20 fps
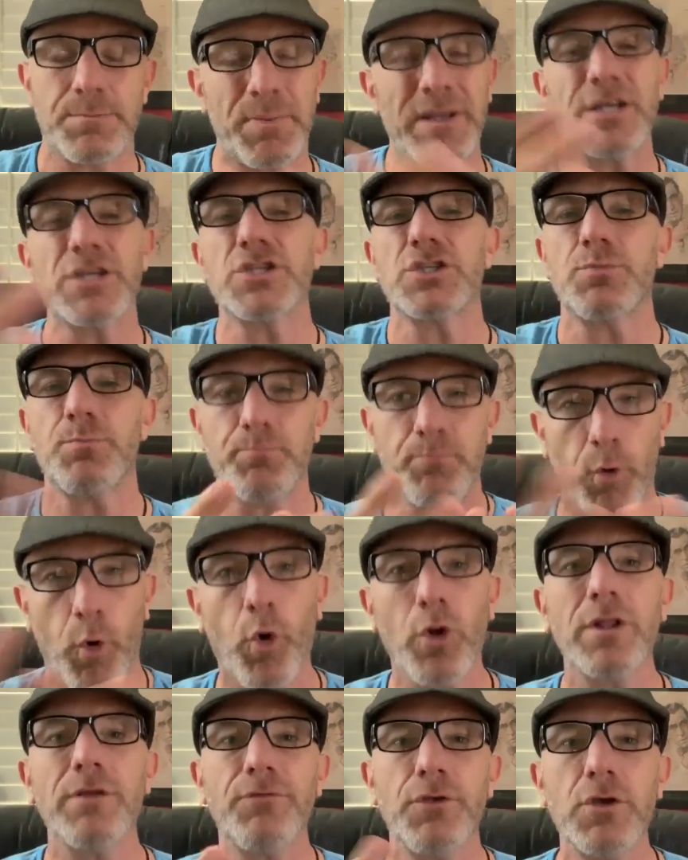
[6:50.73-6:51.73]
Because
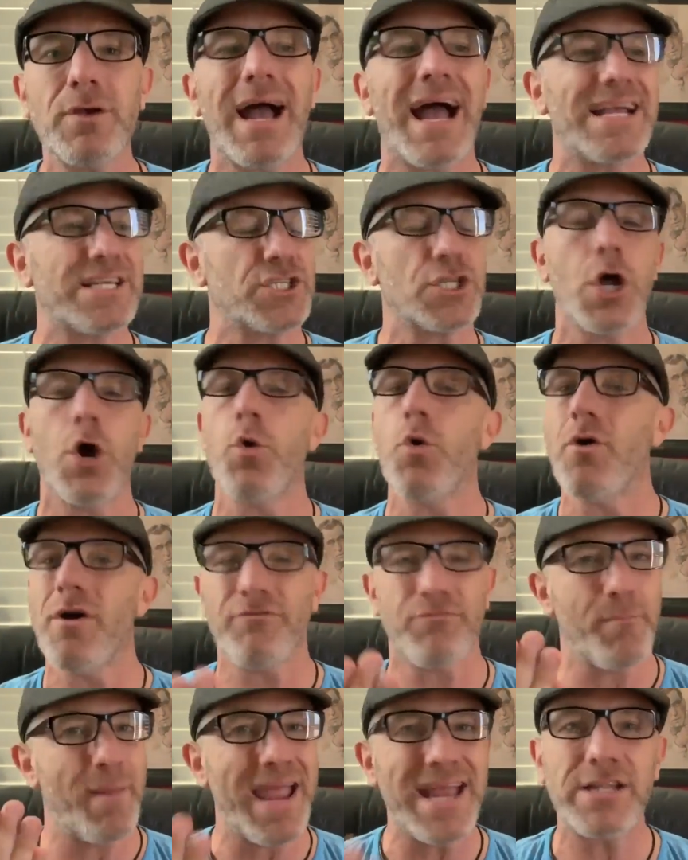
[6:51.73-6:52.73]
all of you guys know who
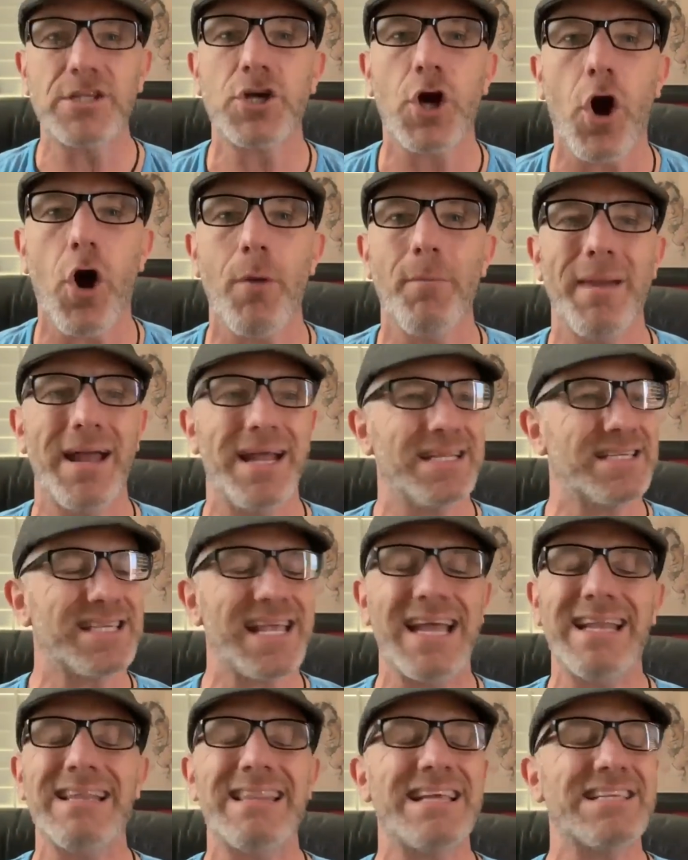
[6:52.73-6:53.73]
have made comments,
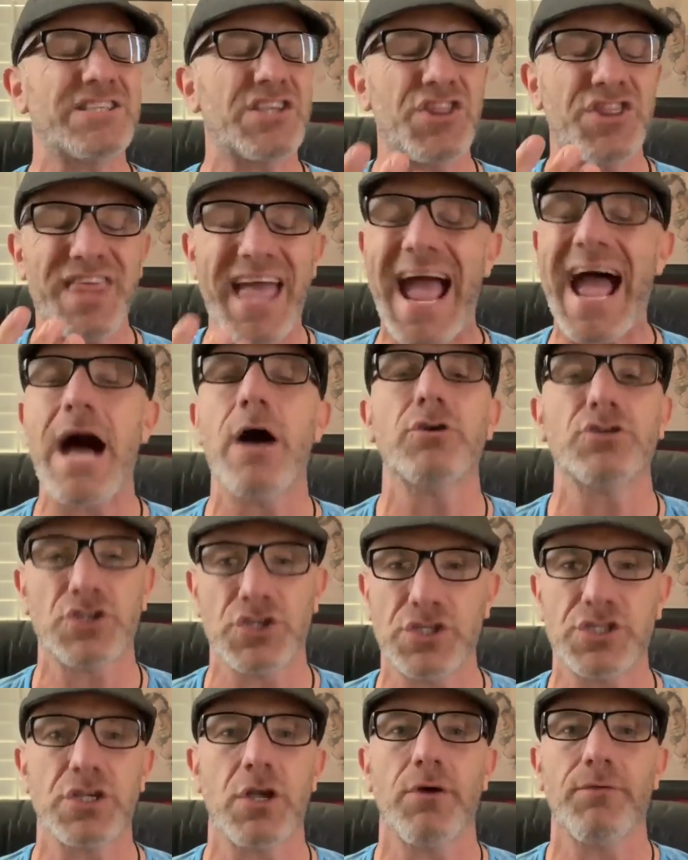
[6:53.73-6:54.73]
and there's
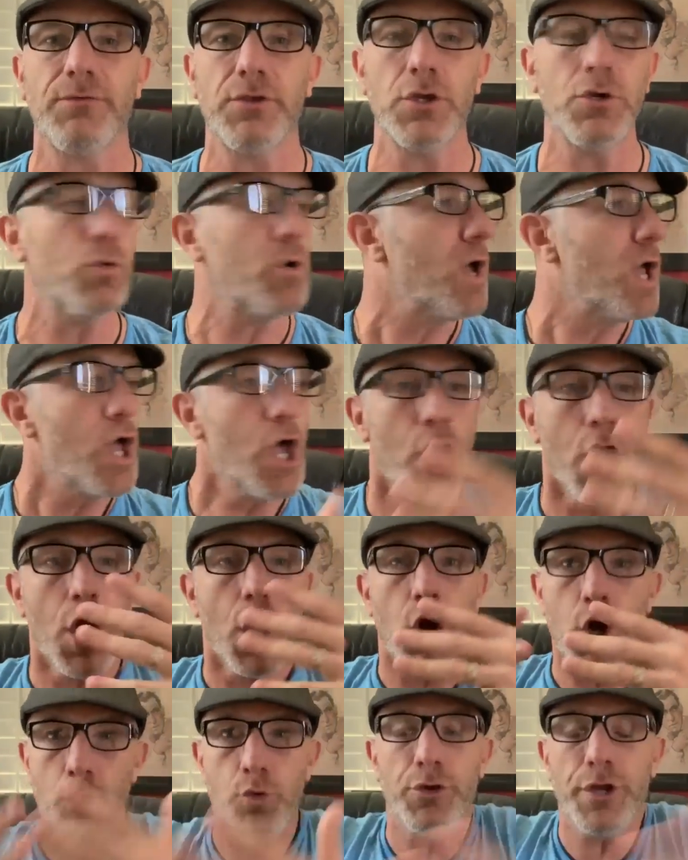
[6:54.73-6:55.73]
thousands of you
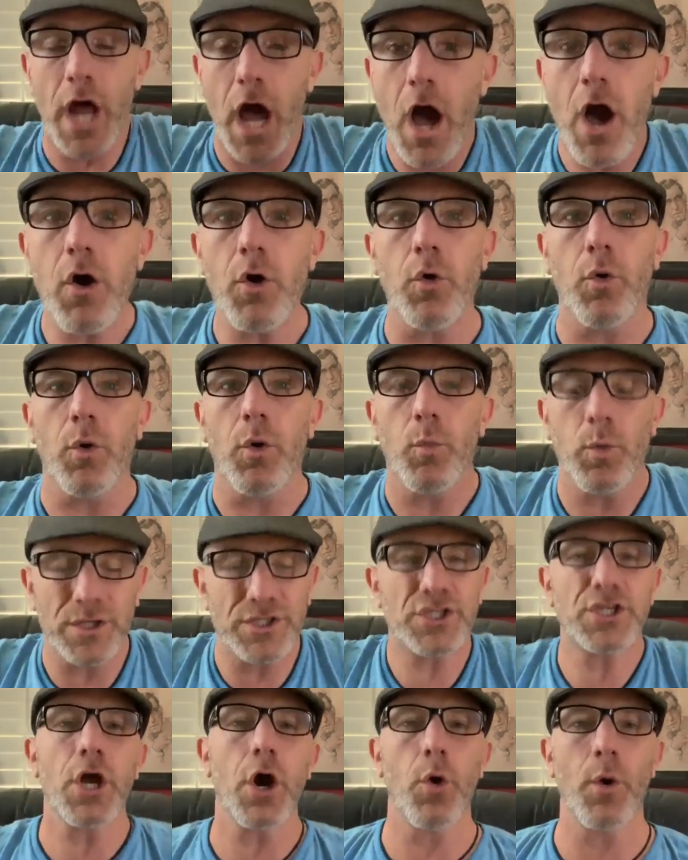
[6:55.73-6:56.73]
who know
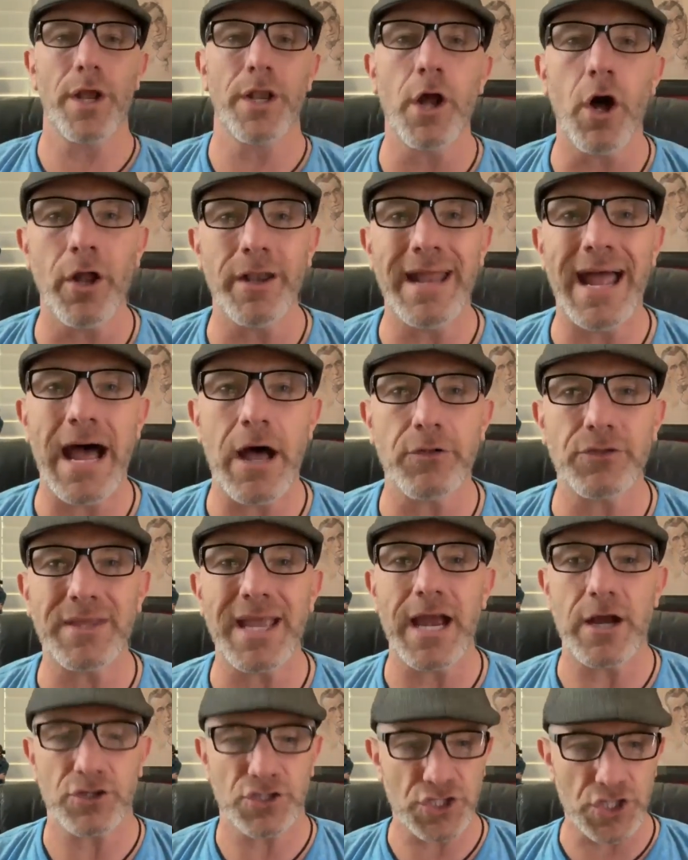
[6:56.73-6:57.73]
what's going on out
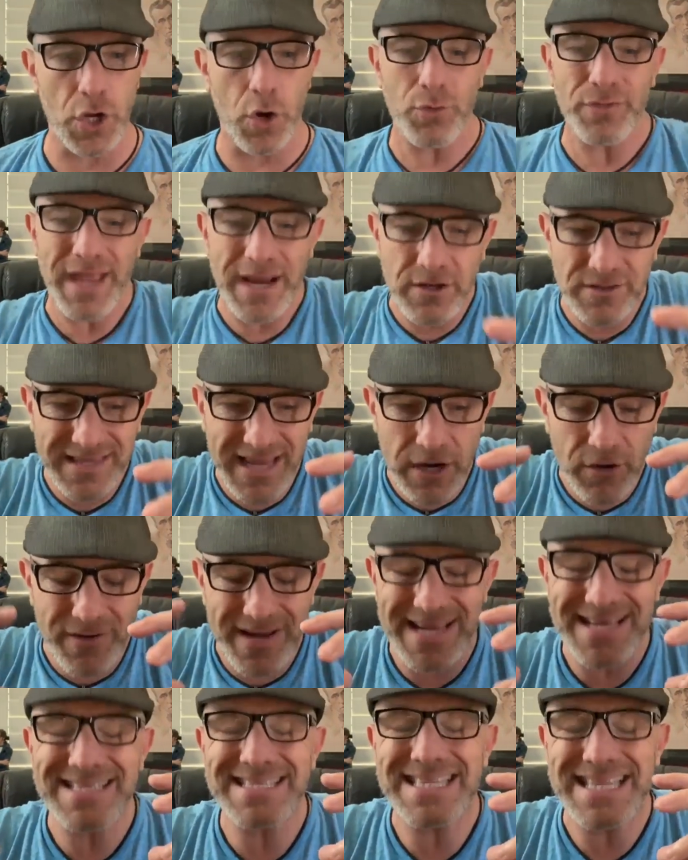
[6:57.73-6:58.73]
there. So there
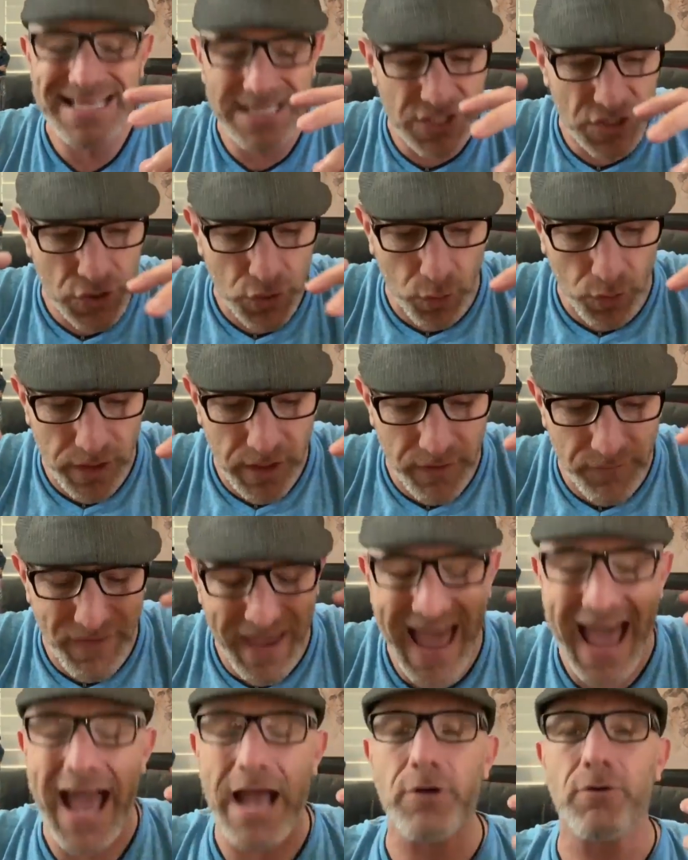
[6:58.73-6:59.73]
is this sort of
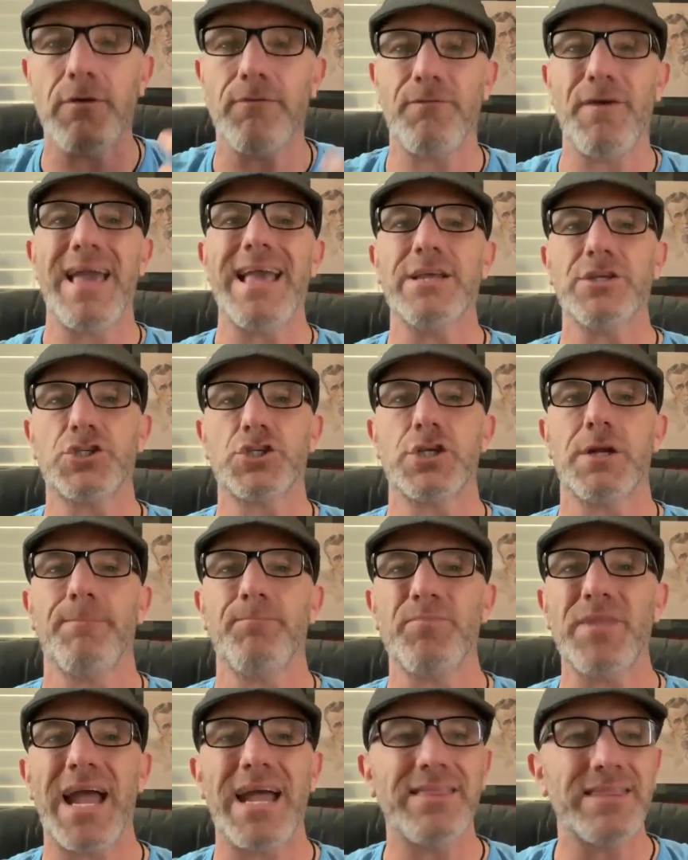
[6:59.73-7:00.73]

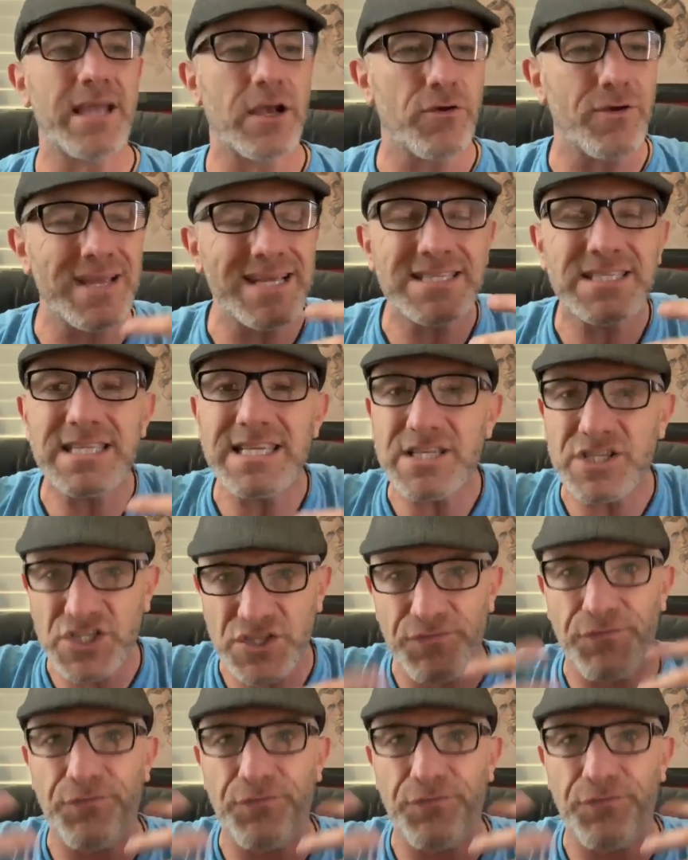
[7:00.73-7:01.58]
aggravation and there is this